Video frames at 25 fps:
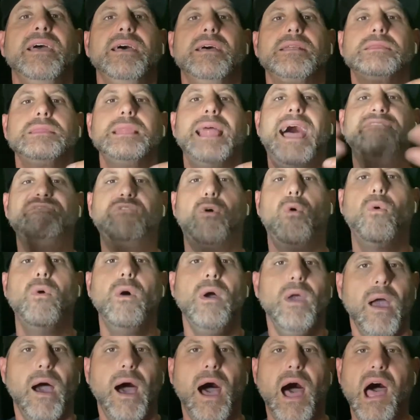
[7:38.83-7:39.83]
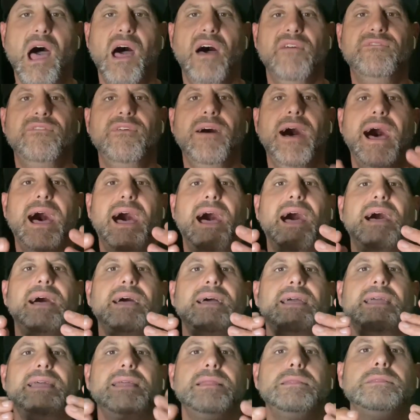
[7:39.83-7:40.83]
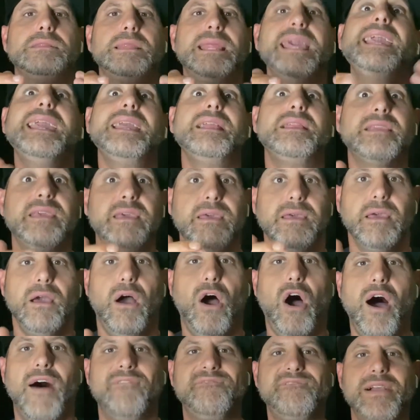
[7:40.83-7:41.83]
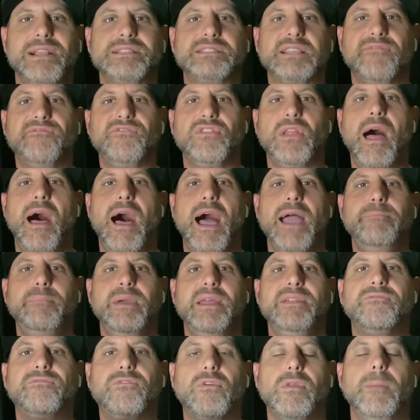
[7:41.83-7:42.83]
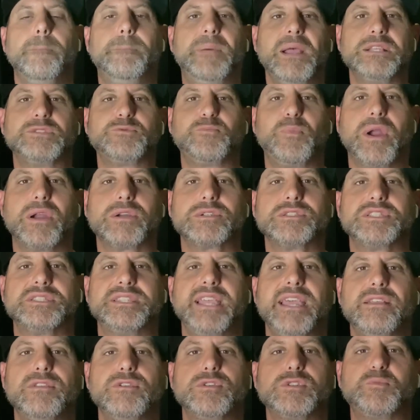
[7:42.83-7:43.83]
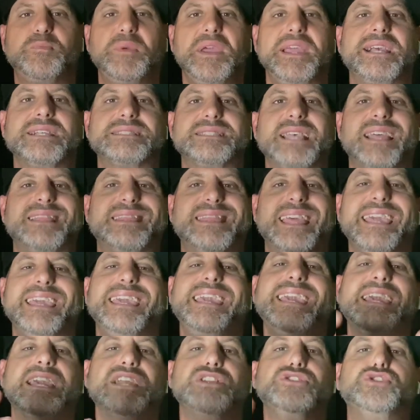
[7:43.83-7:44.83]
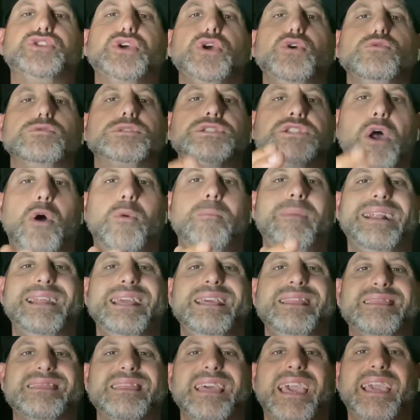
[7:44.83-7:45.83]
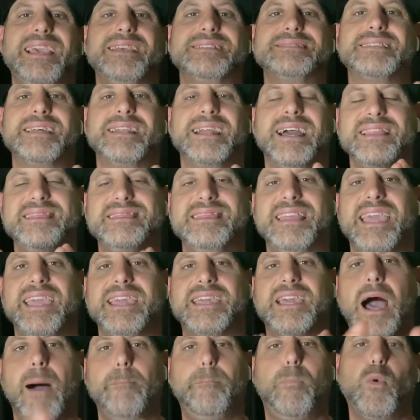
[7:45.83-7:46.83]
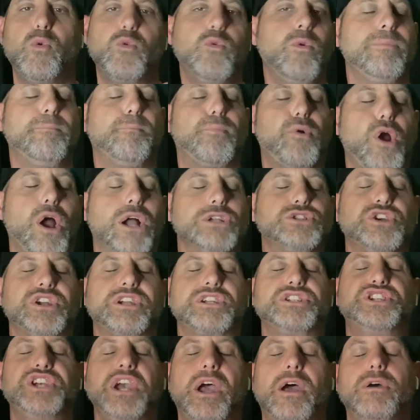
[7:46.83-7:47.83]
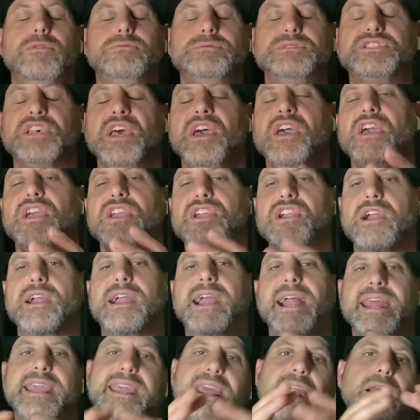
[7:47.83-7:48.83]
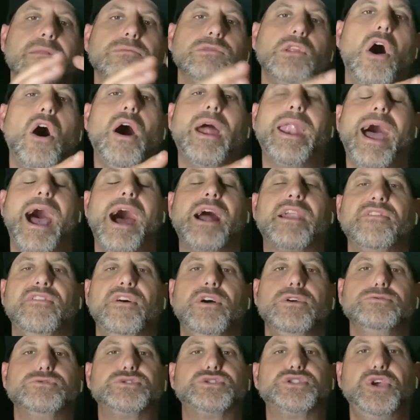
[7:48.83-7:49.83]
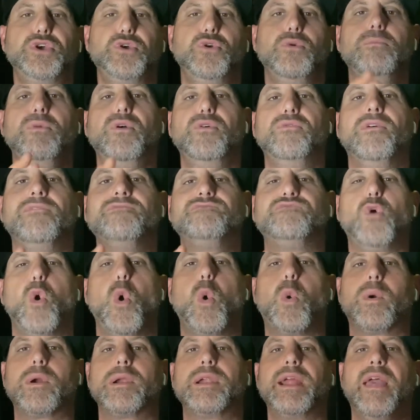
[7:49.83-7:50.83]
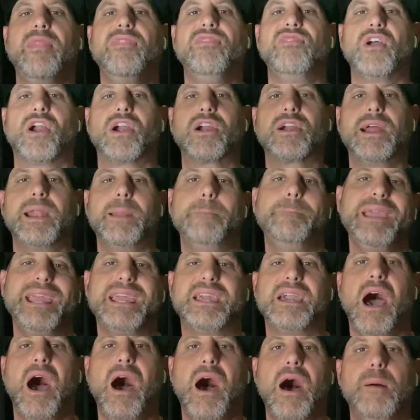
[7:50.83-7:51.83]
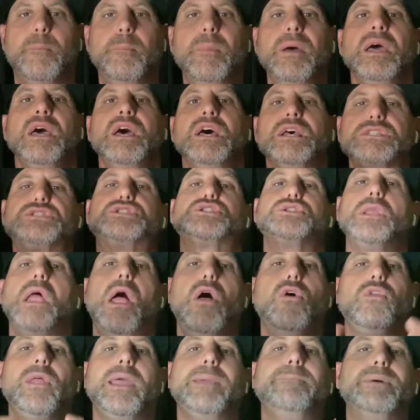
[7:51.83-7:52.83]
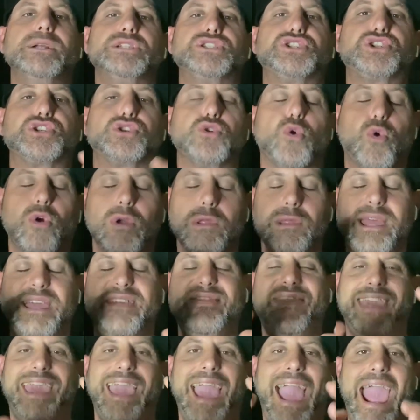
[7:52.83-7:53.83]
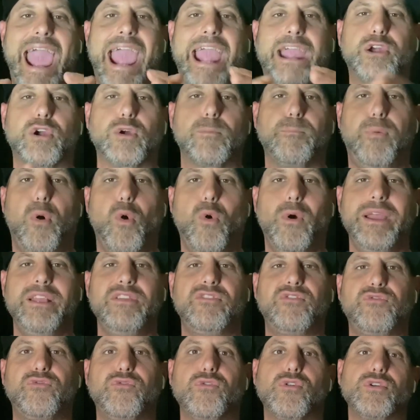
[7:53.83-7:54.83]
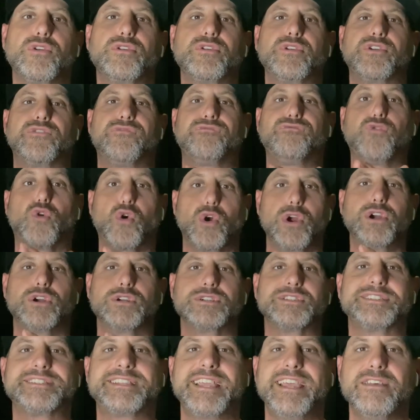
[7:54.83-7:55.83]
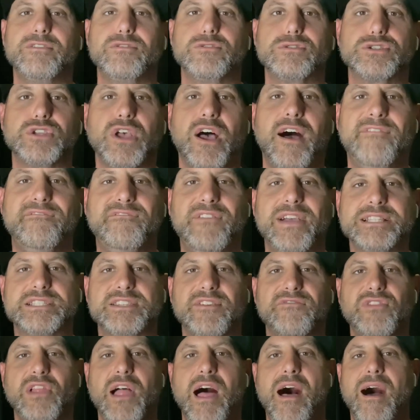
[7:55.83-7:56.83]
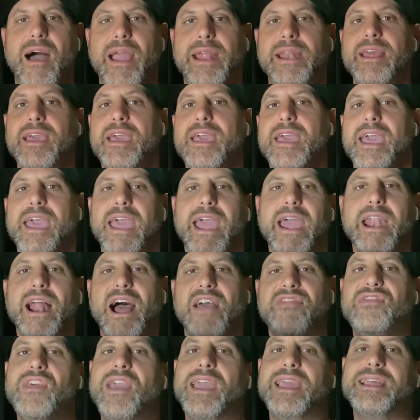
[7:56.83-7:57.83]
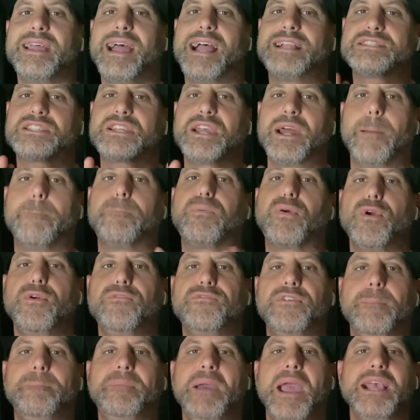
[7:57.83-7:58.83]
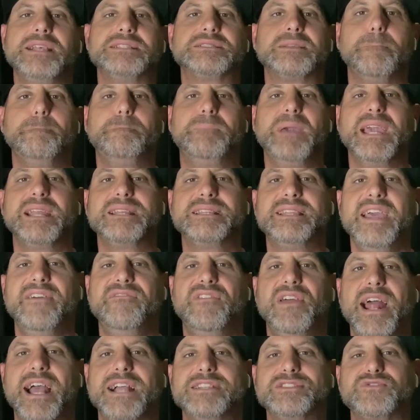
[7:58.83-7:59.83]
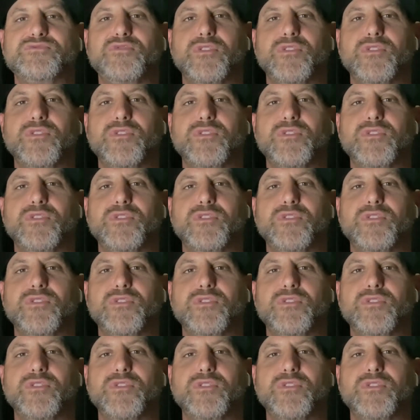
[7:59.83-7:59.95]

level of elite offensive lineman for the Pittsburgh Steelers, because I think he can do so many things. And I think coupled with Broderick Jones, you're going to get a lot out of those two moving forward, and they're going to become slowly but surely the anchor points for your Steelers offensive line. And I think that's going to prove to pay some big dividends